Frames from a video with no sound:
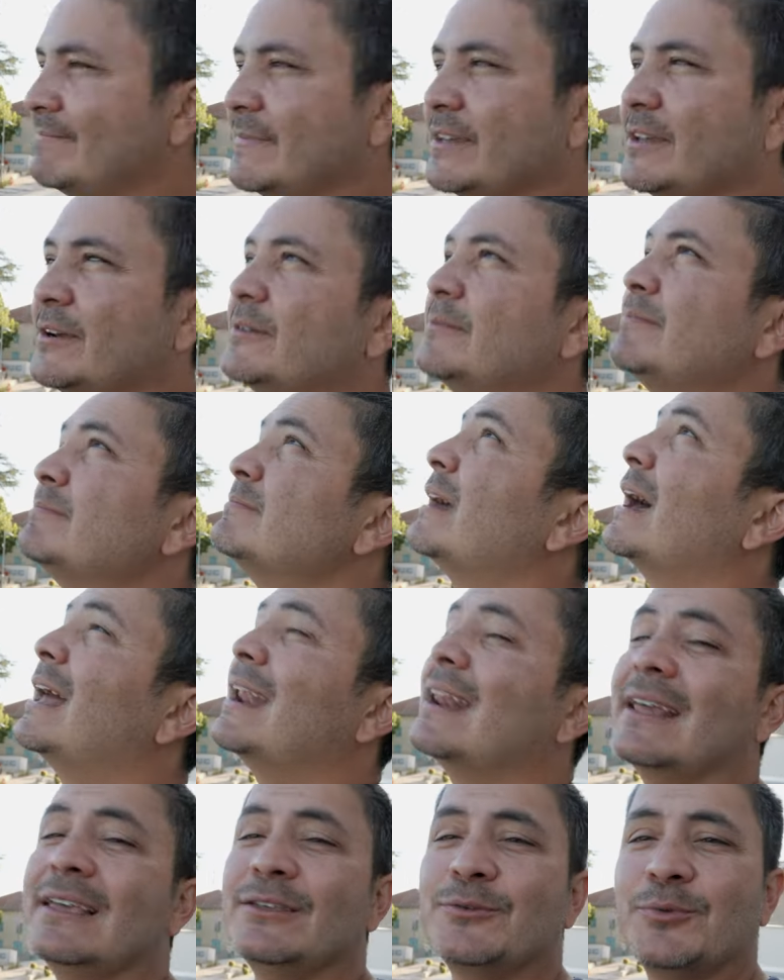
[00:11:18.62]
you know,
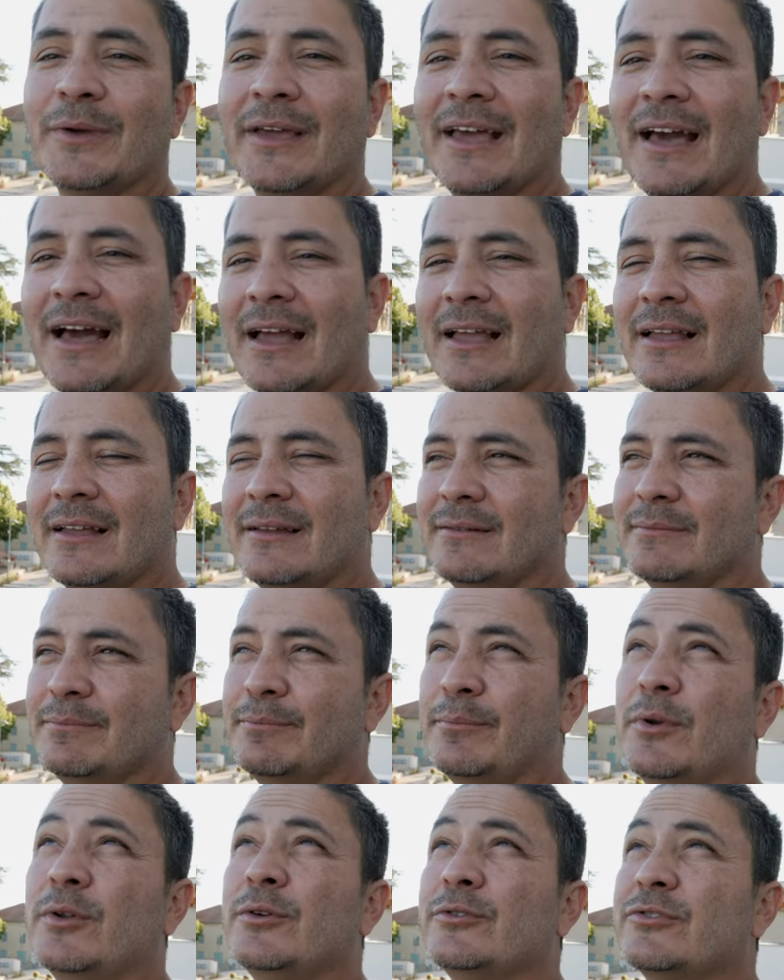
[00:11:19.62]
at least we got
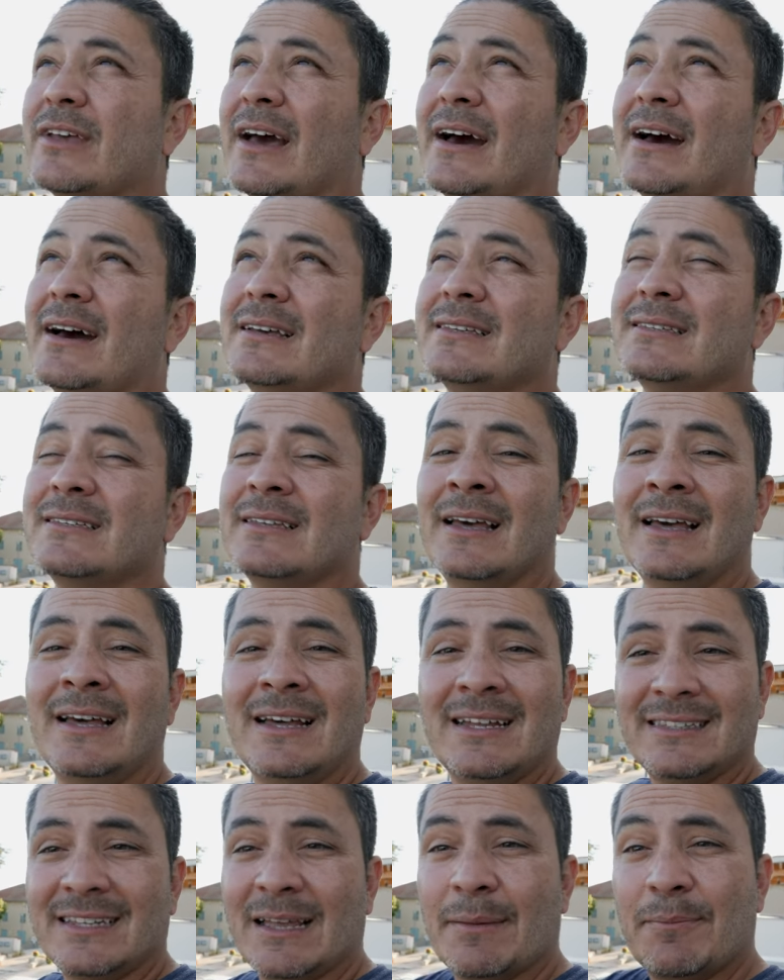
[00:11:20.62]
blue skies.
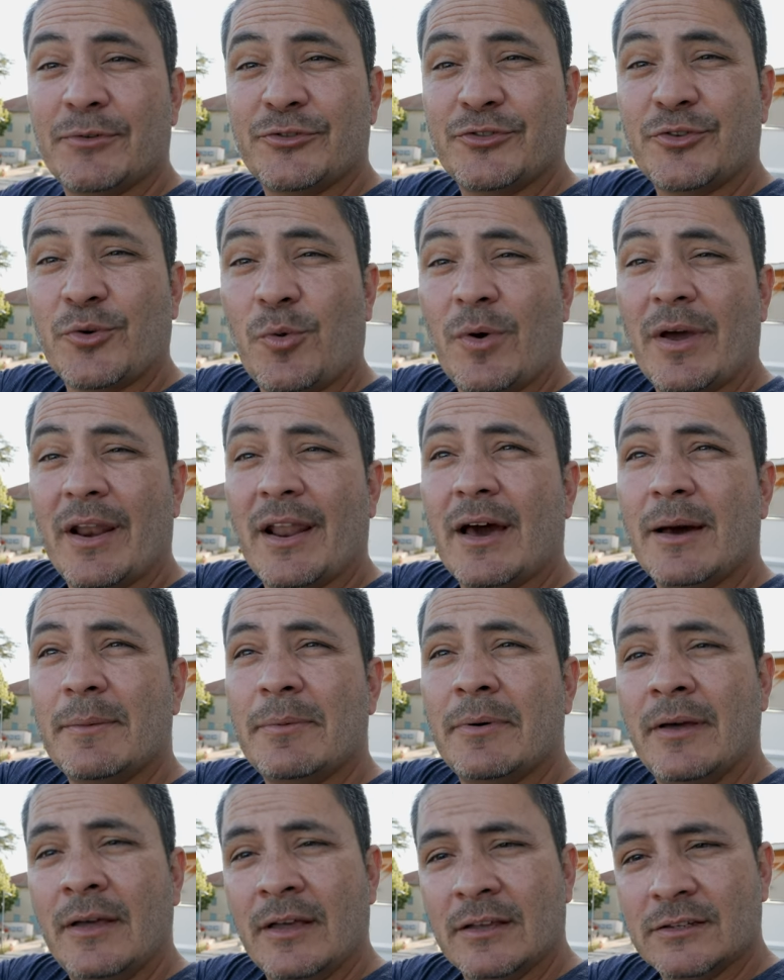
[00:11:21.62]
Temperature went
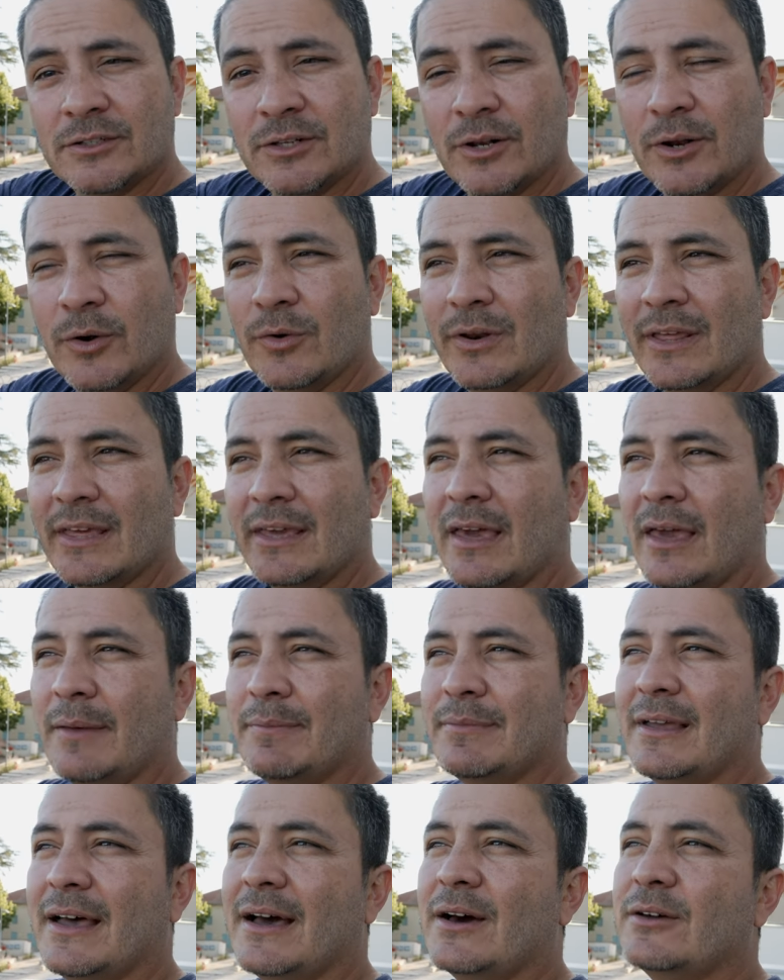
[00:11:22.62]
up, slowly
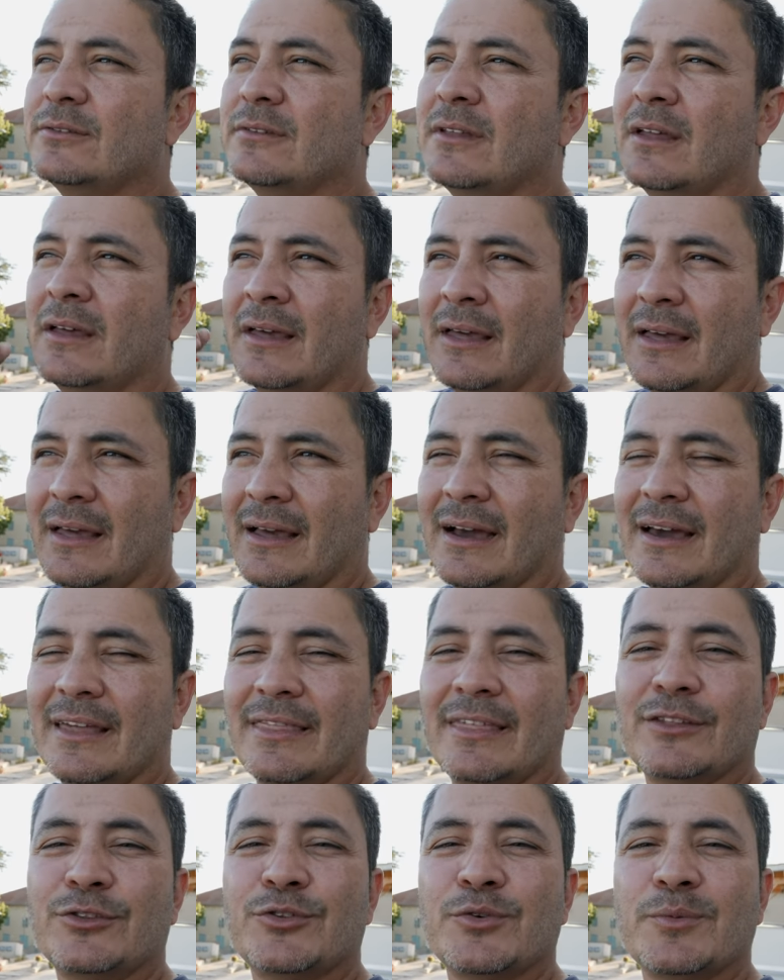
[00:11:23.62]
came down, and I
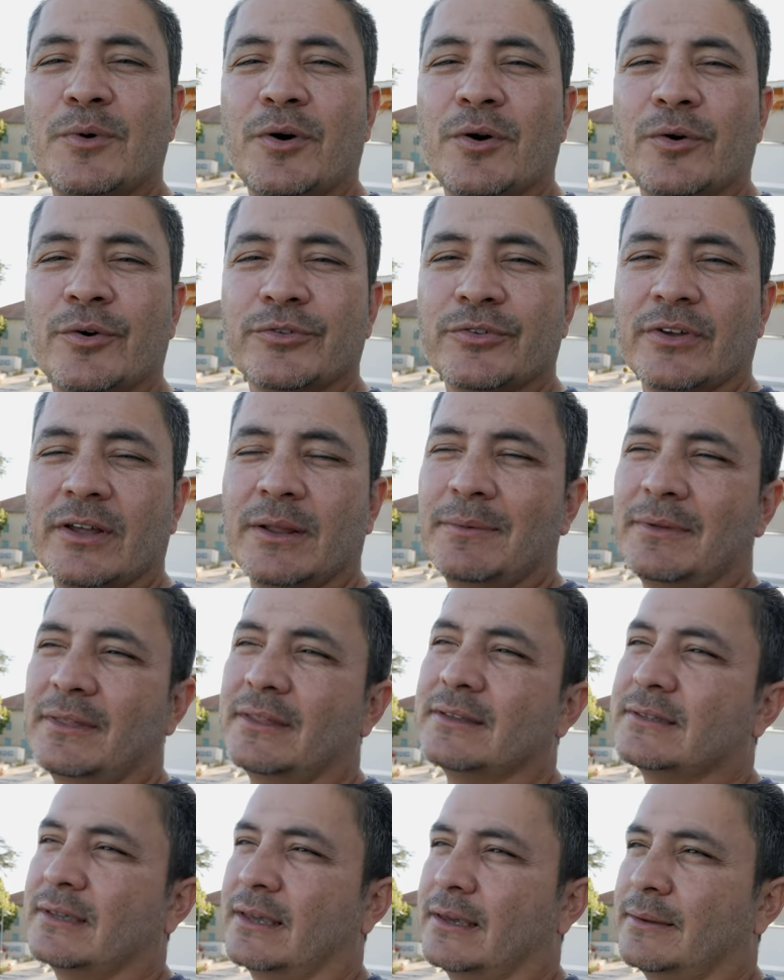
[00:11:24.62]
think tomorrow is going to be
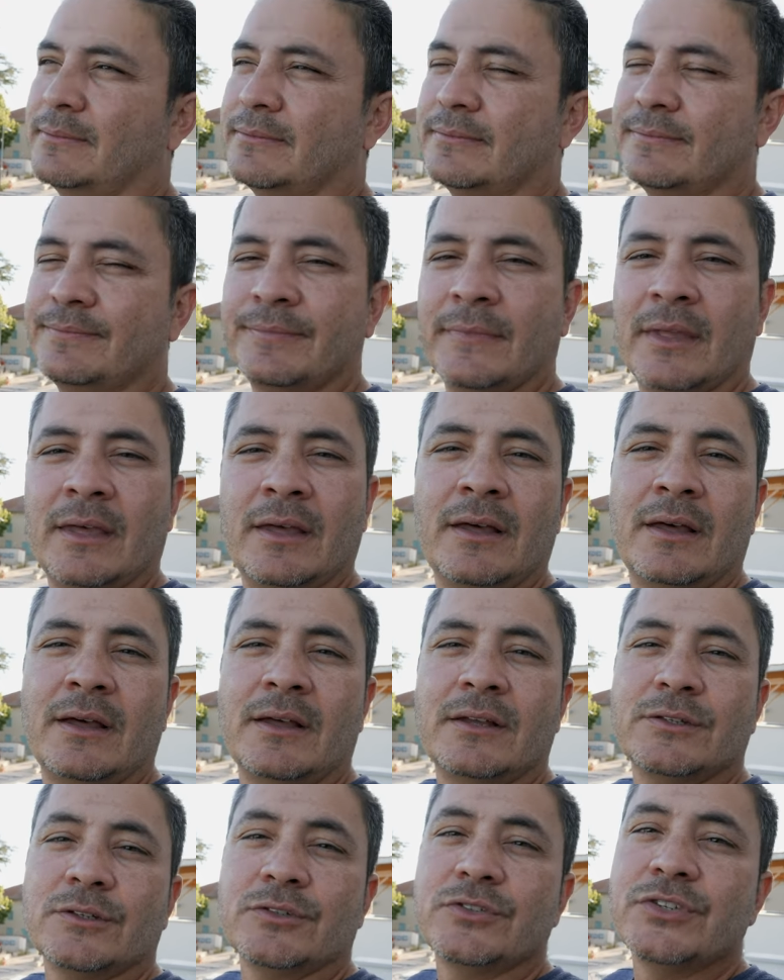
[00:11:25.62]
the same.
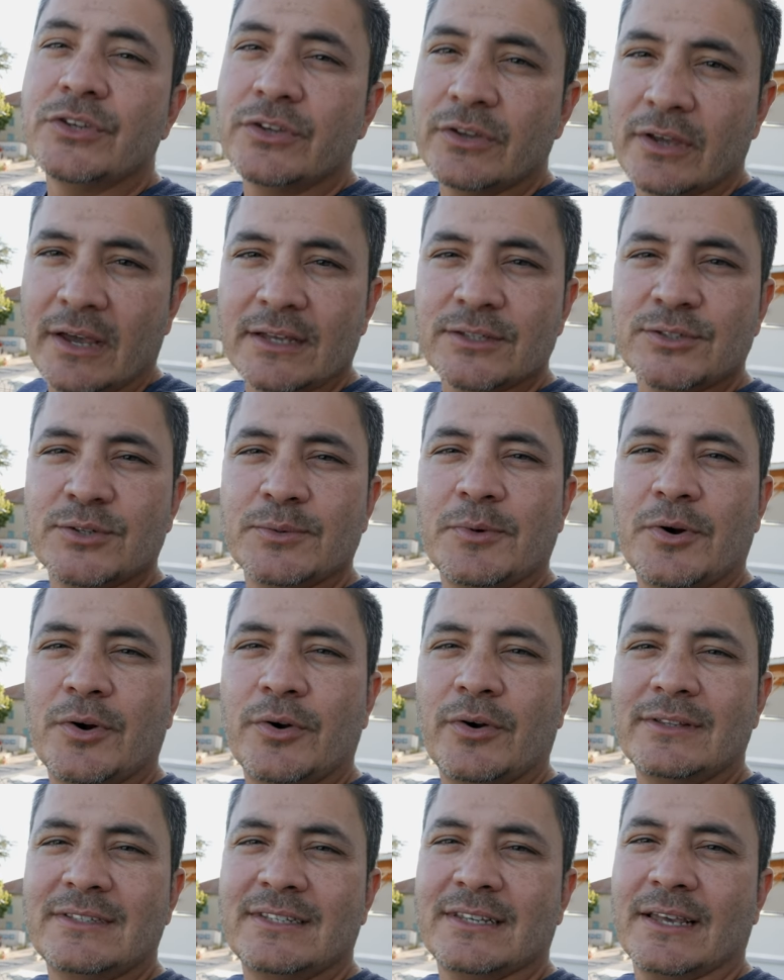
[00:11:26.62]
So see you guys
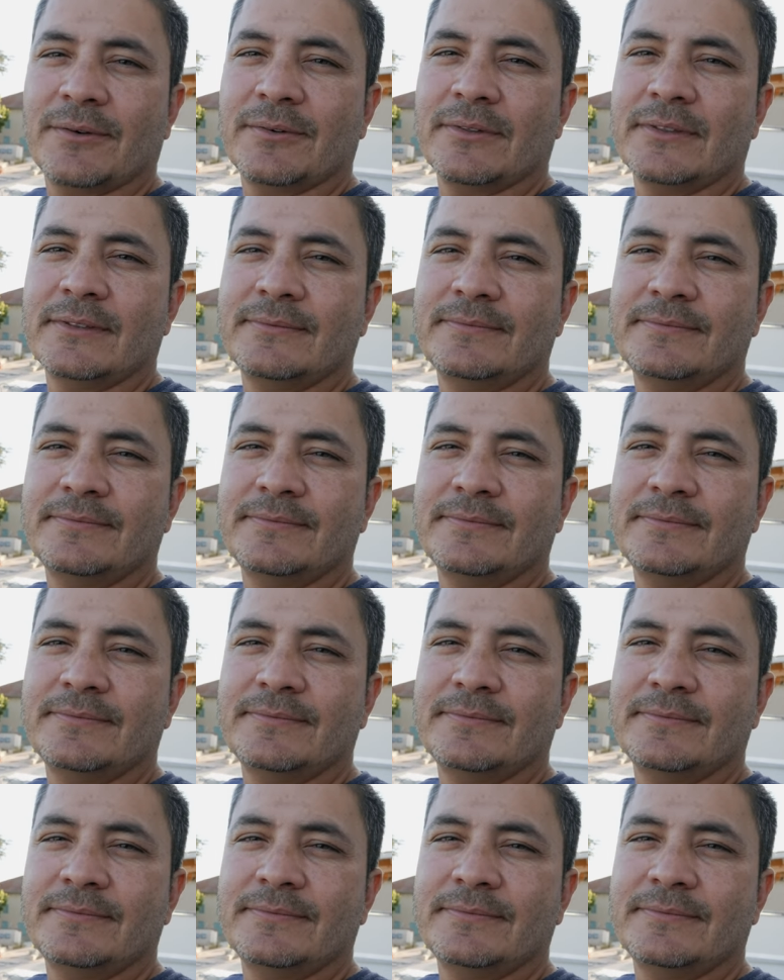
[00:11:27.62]
tomorrow at 7.